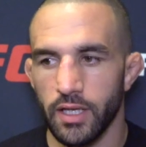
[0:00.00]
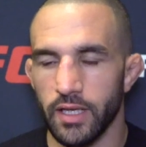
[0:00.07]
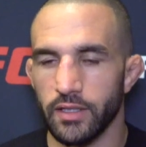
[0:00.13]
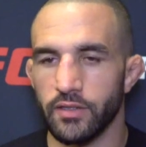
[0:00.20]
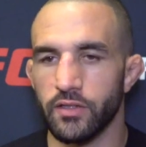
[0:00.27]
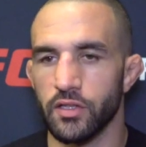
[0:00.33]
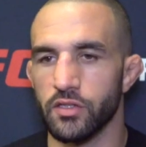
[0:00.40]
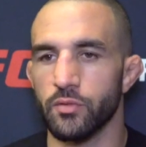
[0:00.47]

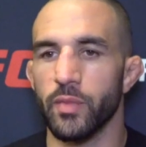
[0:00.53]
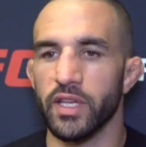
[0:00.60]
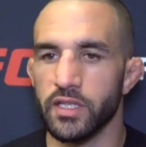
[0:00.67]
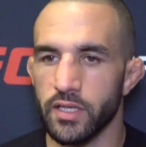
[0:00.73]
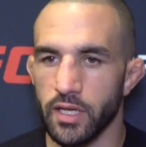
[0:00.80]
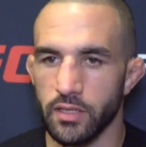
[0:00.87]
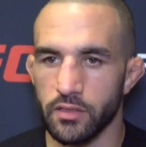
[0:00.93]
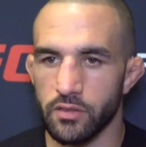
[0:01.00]
it doesn't make
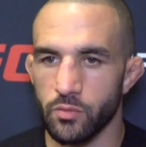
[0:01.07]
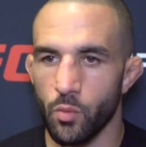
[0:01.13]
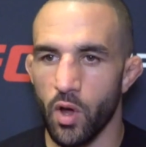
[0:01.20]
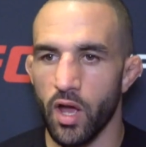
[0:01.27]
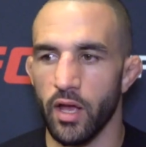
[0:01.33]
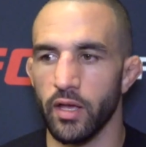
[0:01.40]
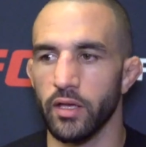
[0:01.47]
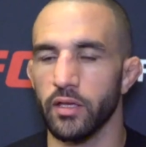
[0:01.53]
sense.
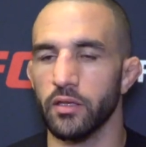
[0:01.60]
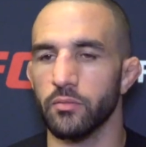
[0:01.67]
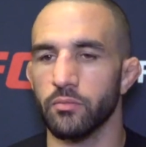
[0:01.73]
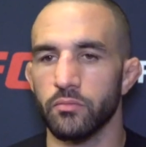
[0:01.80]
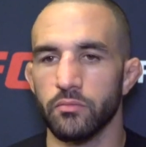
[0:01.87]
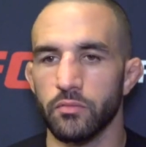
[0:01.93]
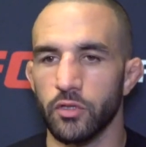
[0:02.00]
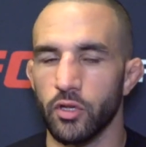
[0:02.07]
Why, you
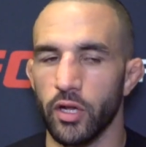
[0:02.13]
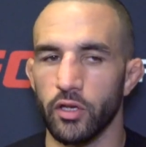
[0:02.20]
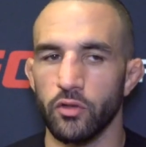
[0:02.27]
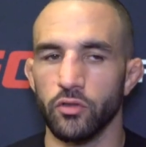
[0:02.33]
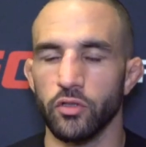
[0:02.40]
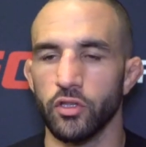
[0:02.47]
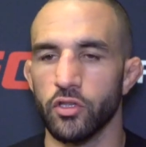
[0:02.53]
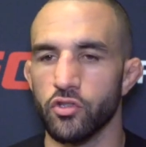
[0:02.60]
know, I can
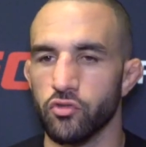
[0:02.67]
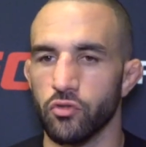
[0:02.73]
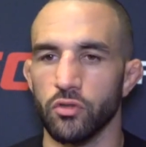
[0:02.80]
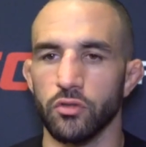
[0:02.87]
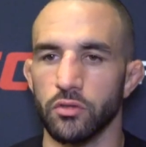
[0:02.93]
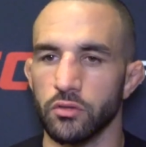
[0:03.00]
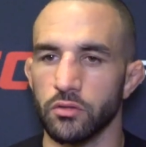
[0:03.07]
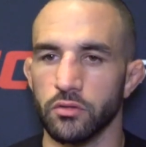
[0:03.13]
only
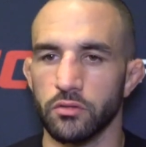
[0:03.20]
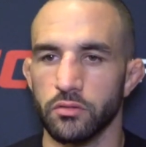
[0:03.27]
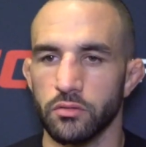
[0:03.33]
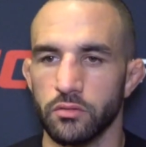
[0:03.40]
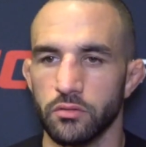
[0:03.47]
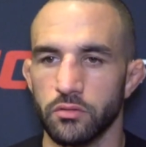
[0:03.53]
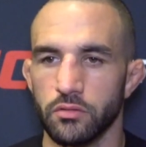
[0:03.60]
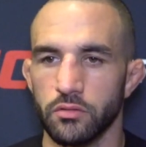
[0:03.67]
control
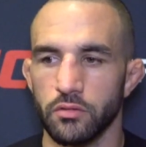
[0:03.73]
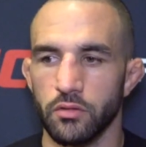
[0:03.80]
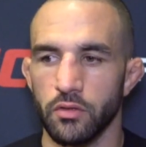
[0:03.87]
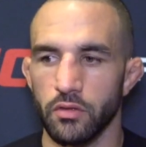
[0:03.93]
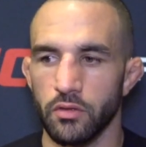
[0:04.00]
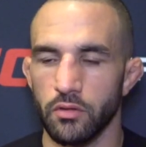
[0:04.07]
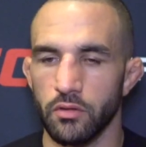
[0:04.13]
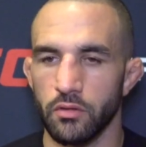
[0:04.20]

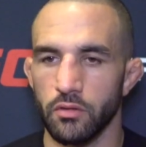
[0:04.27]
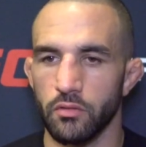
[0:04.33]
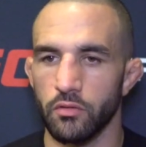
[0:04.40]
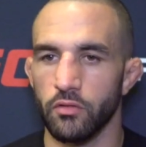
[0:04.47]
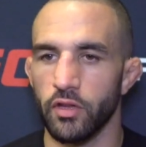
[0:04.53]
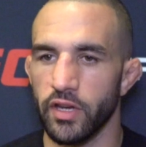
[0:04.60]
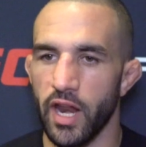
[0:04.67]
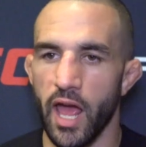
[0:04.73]

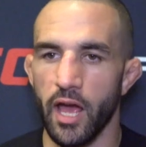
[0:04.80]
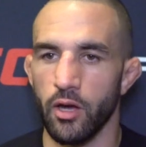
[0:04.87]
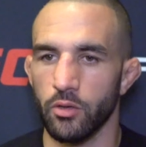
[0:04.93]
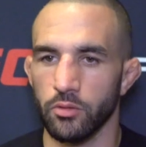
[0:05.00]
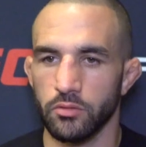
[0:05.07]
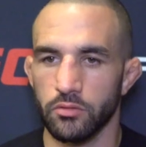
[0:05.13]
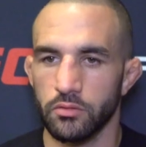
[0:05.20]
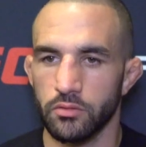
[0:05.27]
the now.
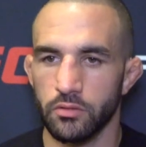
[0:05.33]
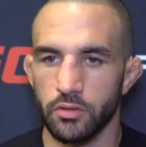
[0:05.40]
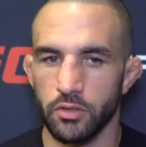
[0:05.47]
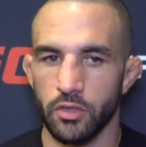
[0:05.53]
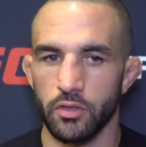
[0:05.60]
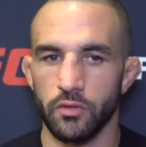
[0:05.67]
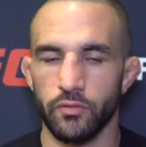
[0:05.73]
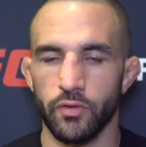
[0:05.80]
Mm.
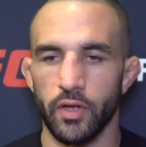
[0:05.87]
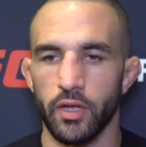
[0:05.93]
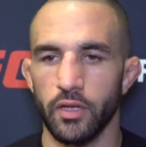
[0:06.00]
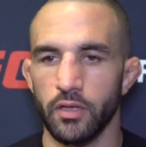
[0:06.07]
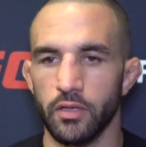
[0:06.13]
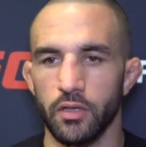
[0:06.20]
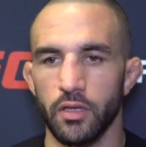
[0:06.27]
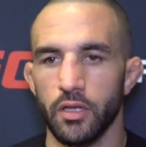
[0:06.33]
You know, if
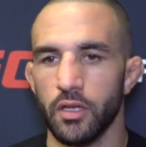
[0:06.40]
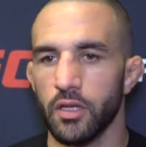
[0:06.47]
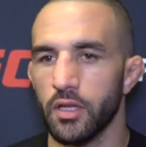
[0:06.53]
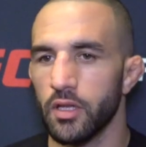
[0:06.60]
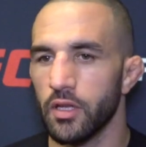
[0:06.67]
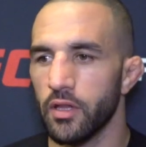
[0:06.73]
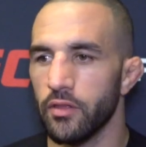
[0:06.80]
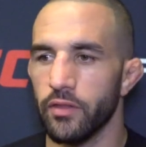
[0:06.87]
I
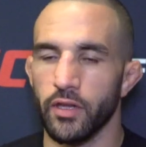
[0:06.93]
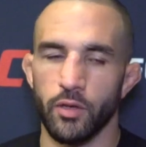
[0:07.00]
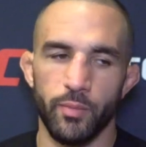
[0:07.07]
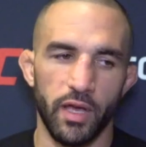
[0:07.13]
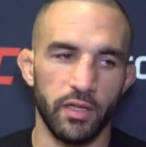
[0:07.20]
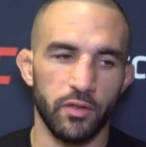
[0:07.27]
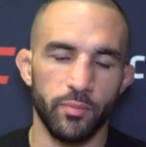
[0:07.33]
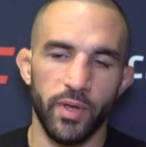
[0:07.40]
think
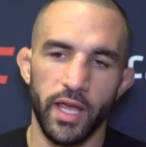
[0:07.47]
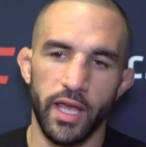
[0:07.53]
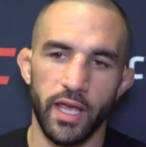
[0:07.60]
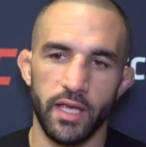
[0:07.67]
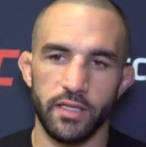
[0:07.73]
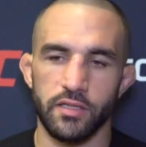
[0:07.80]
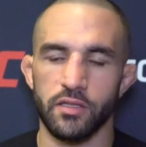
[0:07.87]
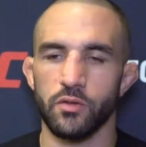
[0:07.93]
about the
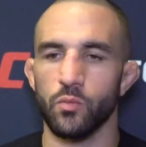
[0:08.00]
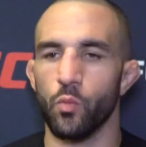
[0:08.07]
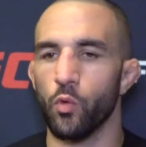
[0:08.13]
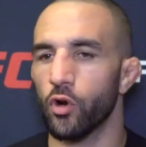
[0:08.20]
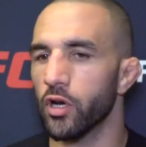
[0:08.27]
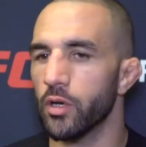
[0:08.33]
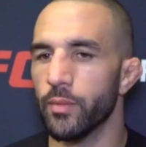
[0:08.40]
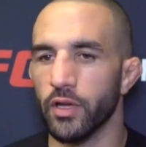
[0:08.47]
past and
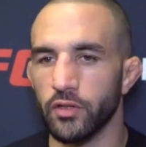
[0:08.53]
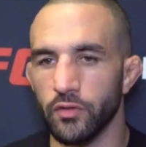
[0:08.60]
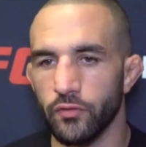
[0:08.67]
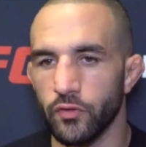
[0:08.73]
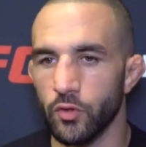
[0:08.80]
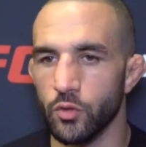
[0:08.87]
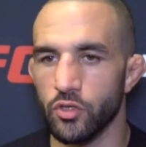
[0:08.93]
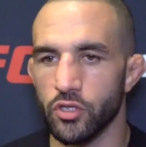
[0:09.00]
worry about the
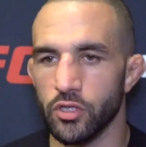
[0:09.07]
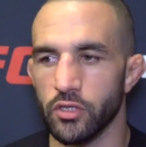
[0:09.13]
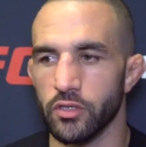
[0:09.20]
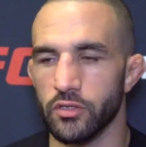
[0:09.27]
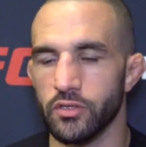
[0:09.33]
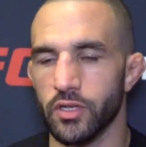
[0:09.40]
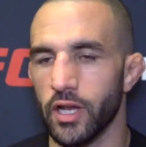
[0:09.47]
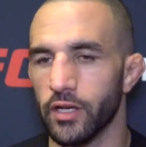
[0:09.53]
future,
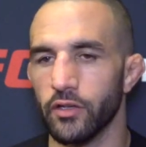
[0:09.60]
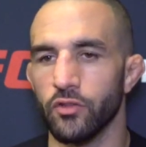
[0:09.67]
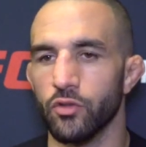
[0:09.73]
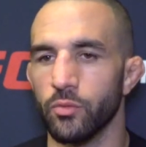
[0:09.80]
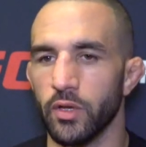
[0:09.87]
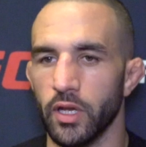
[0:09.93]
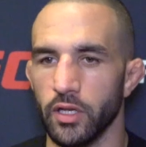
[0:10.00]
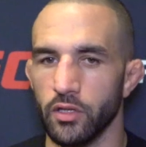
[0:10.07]
it's not going to
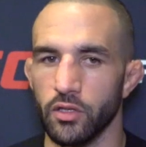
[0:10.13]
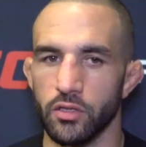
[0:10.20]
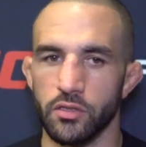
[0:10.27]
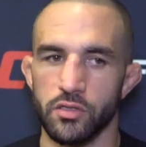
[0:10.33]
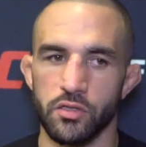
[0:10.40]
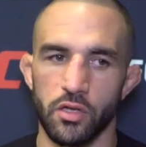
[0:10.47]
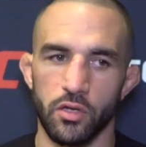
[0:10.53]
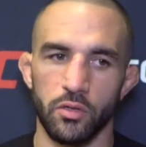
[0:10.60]
do me any
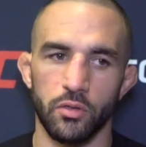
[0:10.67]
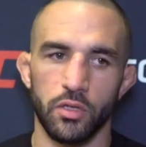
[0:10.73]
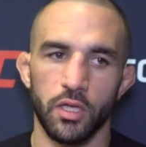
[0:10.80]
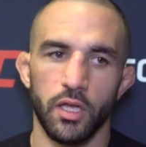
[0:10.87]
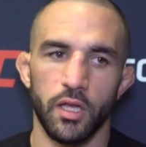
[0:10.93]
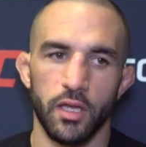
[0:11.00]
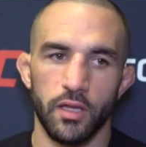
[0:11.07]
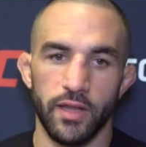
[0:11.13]
good. So
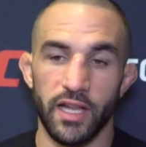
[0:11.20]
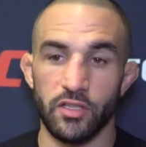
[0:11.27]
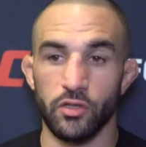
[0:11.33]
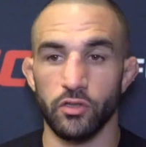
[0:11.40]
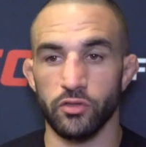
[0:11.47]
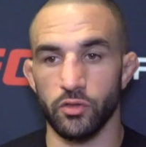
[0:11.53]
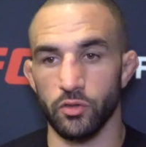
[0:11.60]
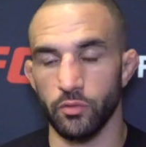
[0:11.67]
that's
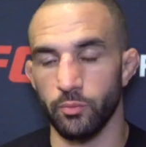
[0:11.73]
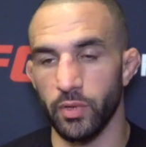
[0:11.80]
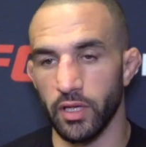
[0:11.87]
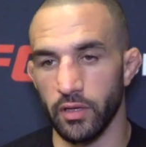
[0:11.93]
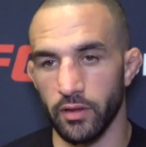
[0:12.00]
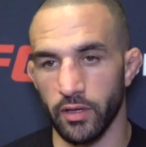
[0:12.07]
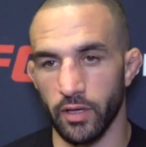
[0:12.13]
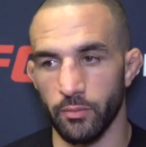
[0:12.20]
also a
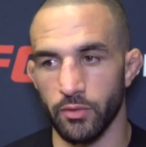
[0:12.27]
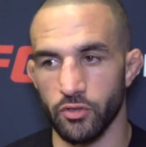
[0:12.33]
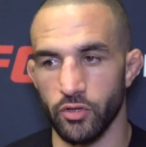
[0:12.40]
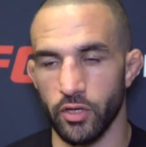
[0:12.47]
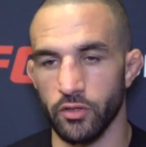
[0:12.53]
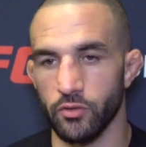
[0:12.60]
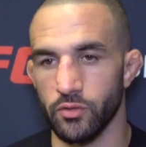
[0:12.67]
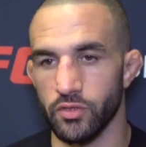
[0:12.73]
big thing I've been
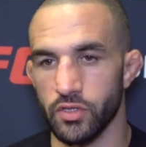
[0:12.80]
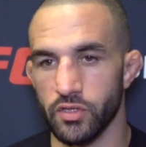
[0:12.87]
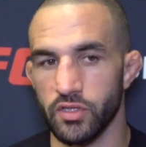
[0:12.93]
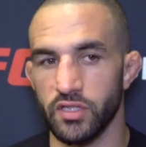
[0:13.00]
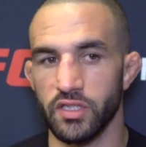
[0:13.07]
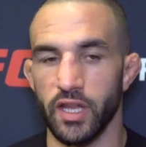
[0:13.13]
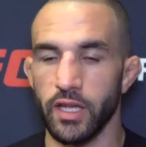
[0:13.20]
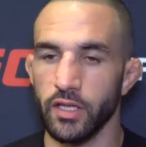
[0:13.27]
trying to do, is
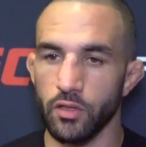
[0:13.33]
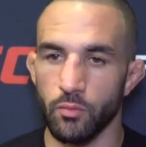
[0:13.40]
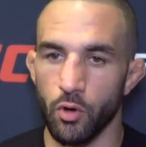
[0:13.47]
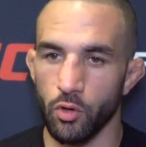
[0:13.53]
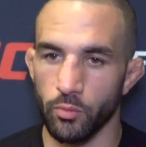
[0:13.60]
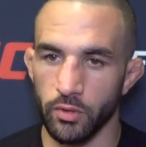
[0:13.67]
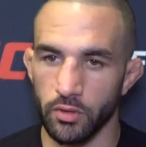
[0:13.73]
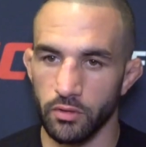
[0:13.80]
just stay in the
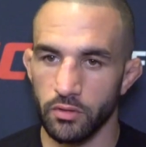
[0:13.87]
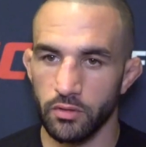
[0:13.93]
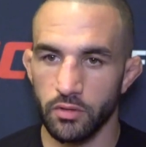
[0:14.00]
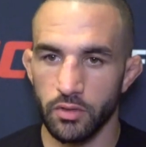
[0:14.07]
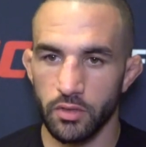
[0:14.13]
moment,